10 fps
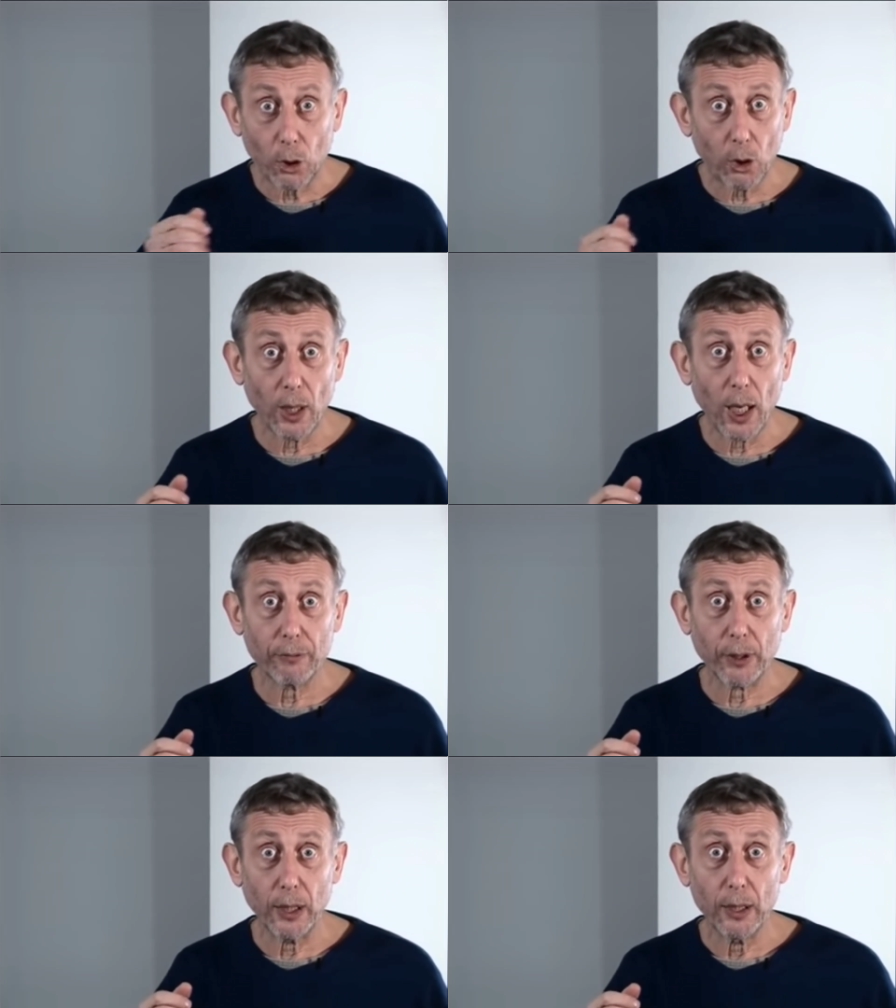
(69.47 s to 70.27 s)
Not long
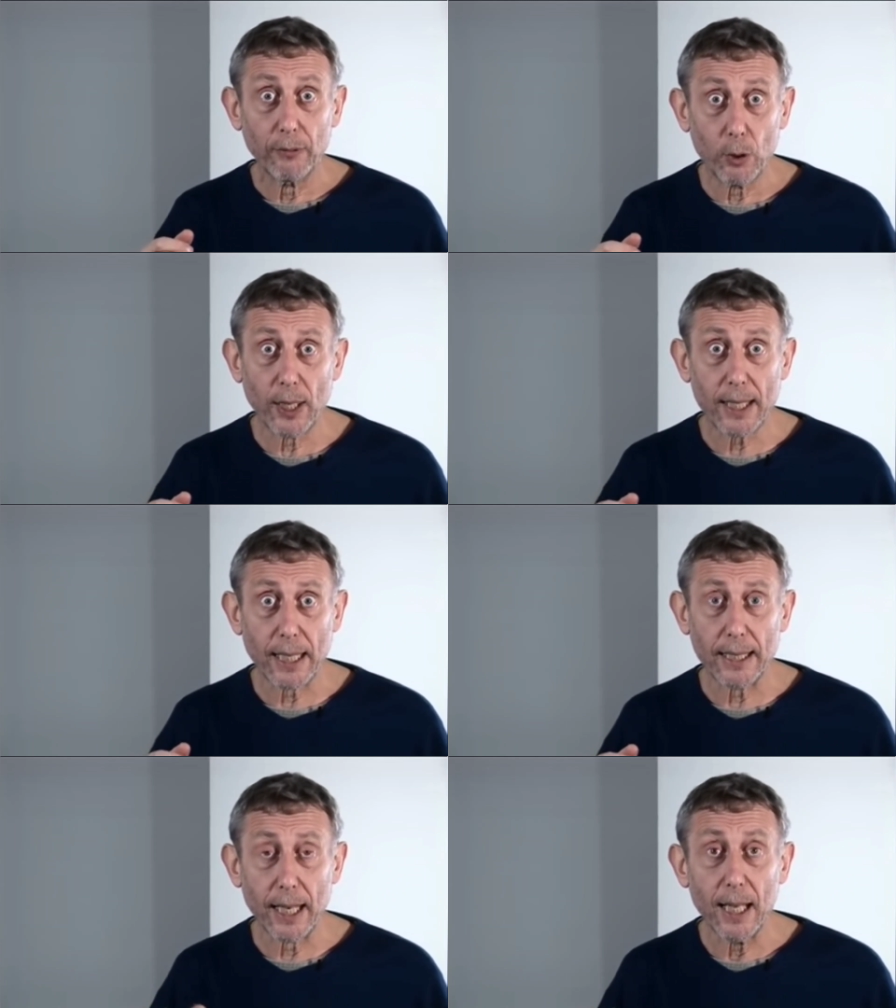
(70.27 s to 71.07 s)
after, a few
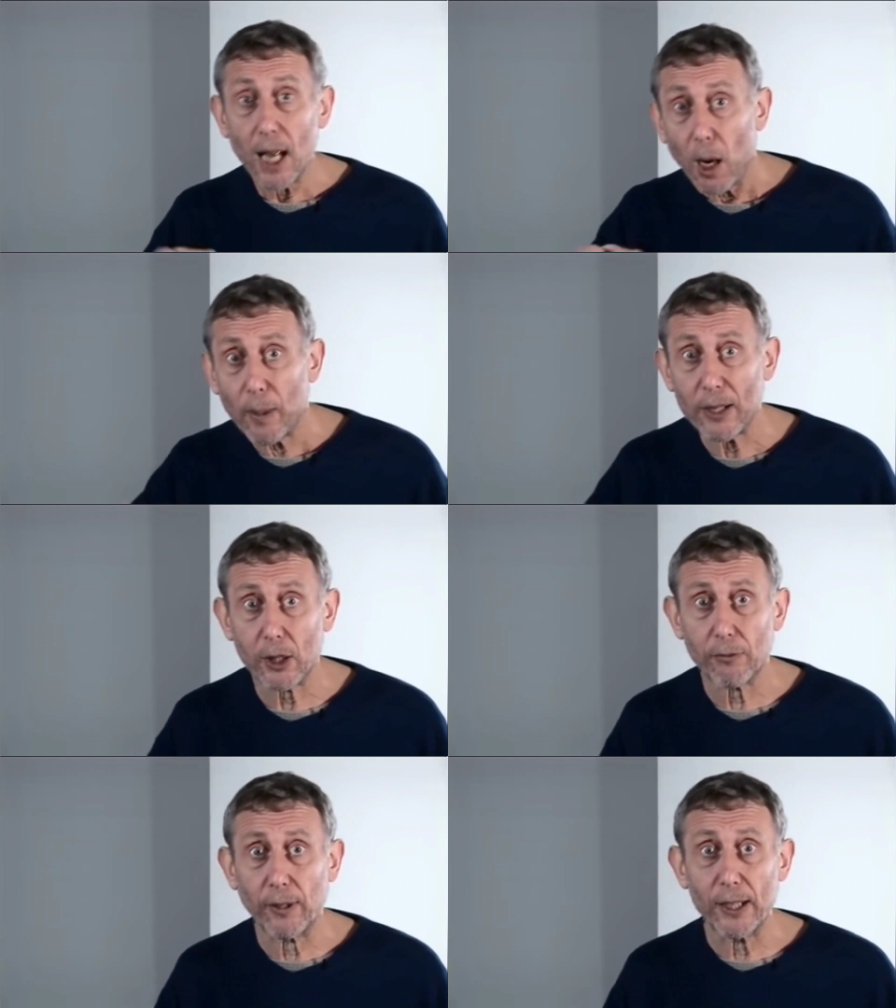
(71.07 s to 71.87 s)
days later, I
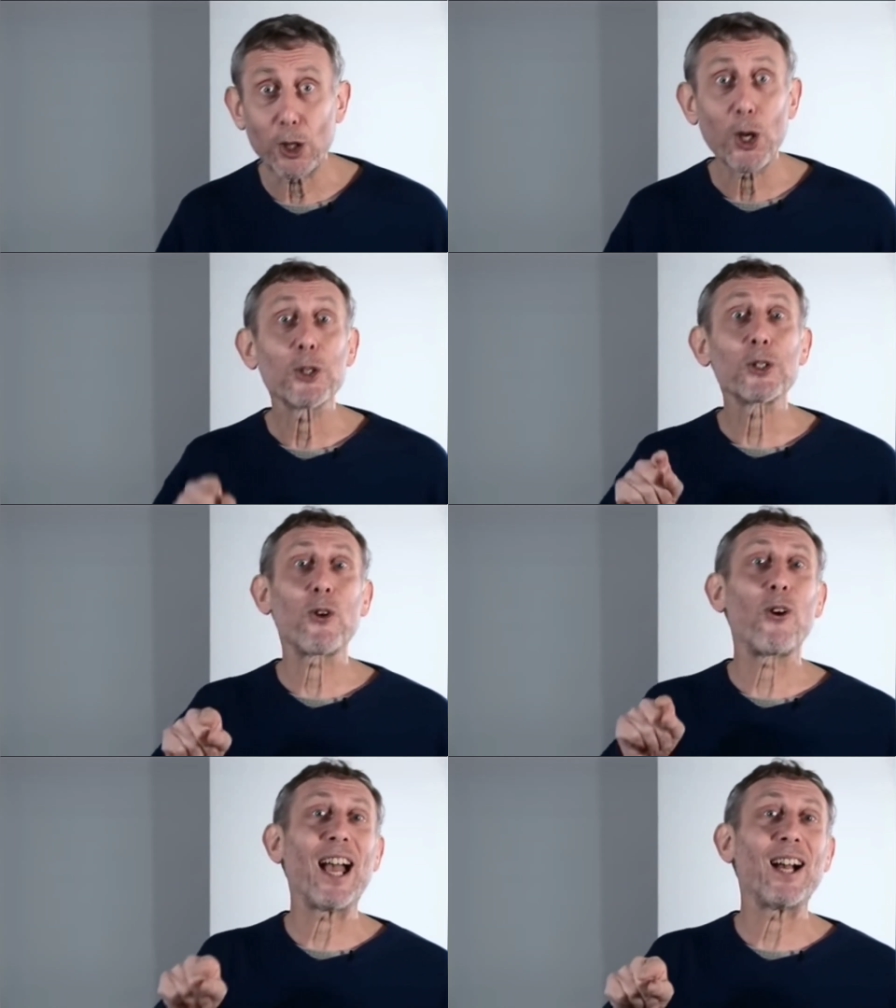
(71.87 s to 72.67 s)
went to the fridge,
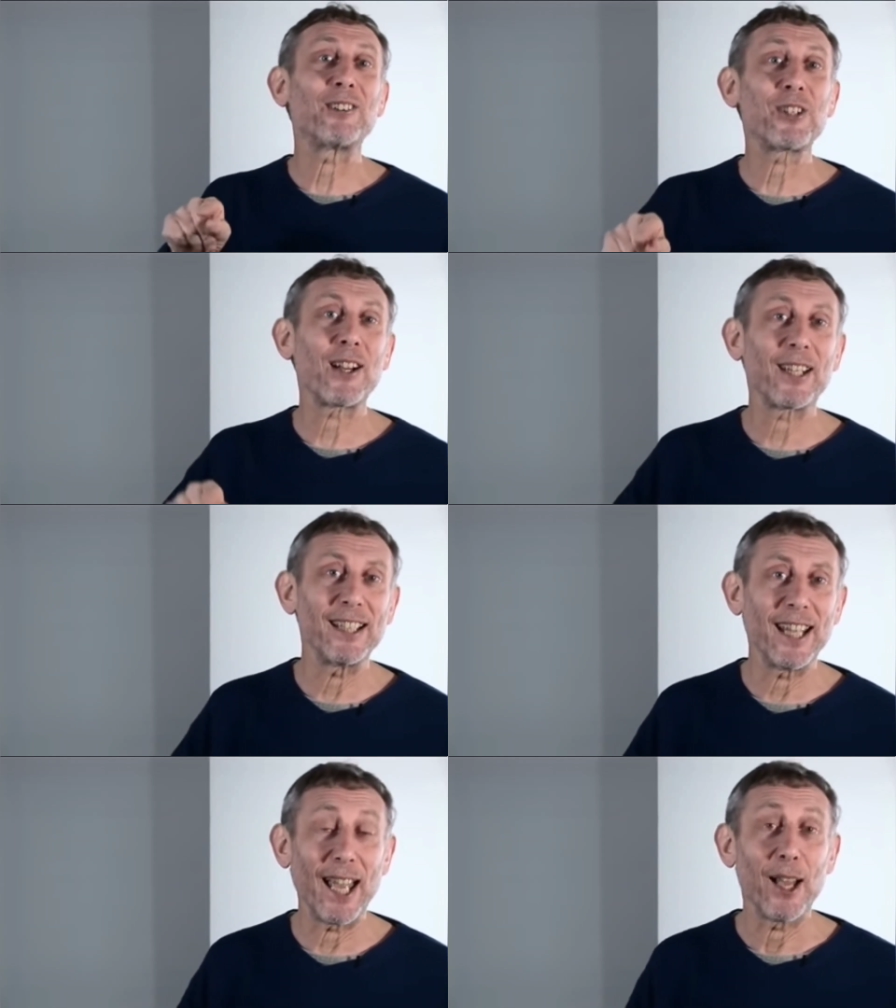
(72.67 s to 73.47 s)
saw our
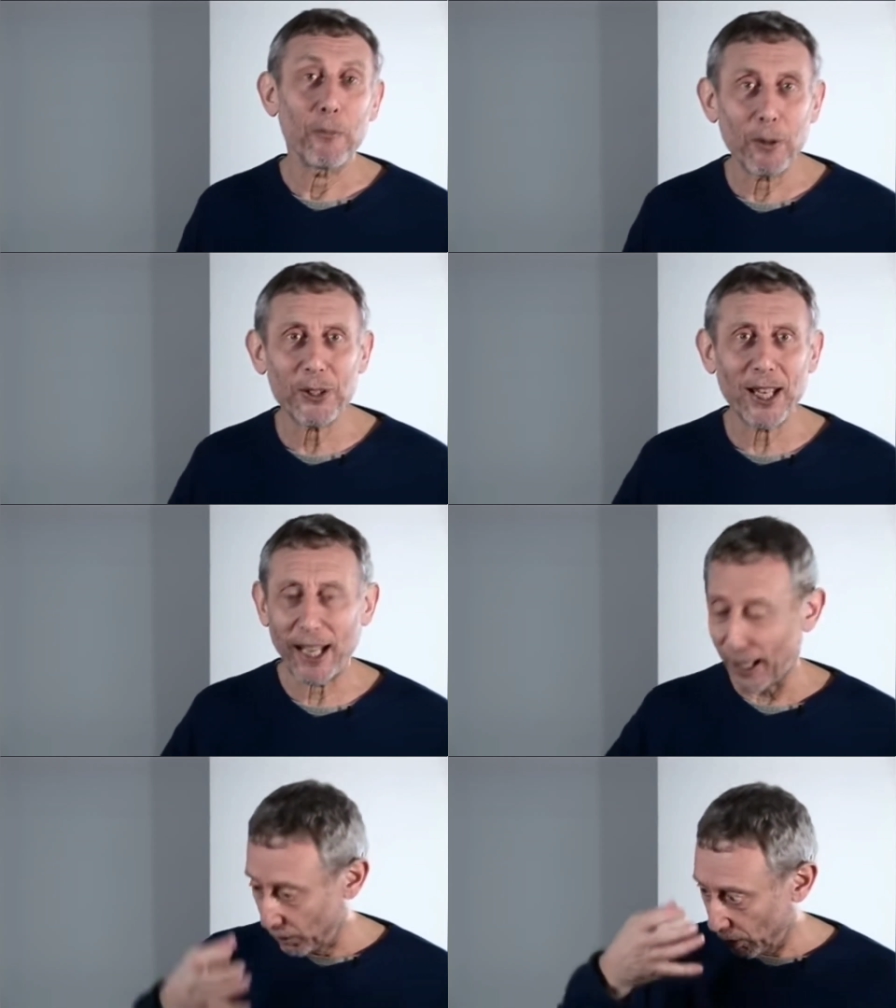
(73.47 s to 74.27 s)
jug in there.
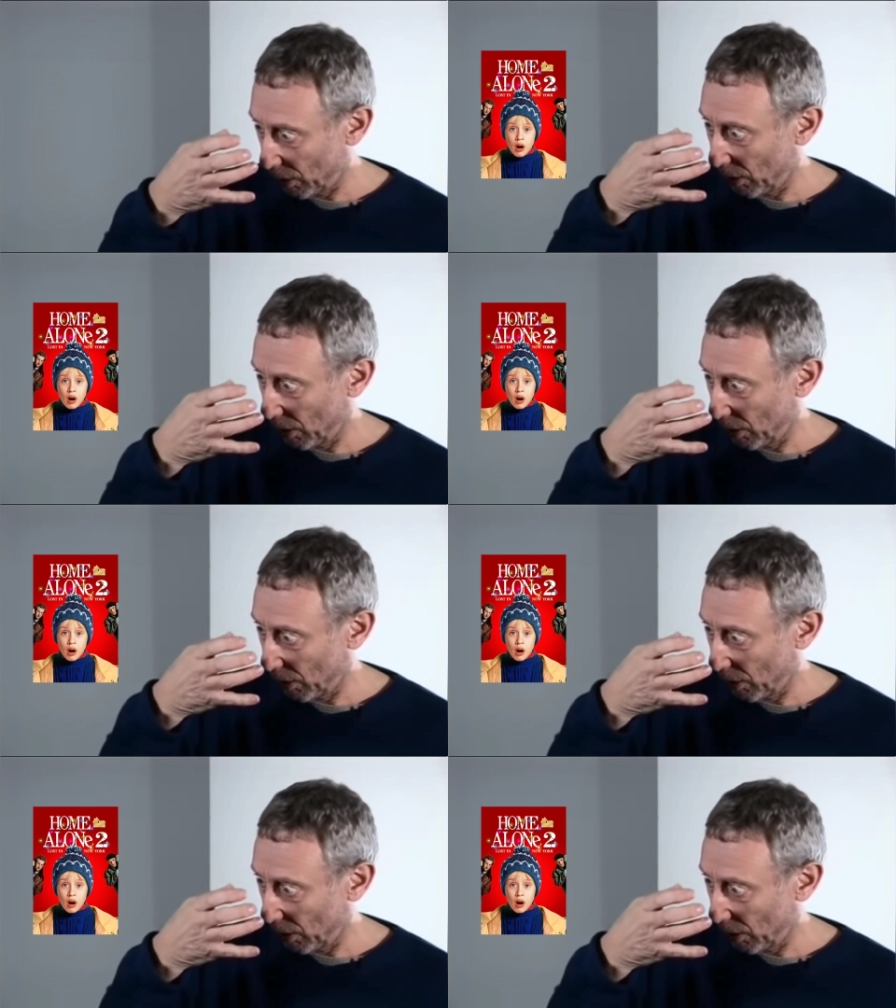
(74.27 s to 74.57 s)
What's in it?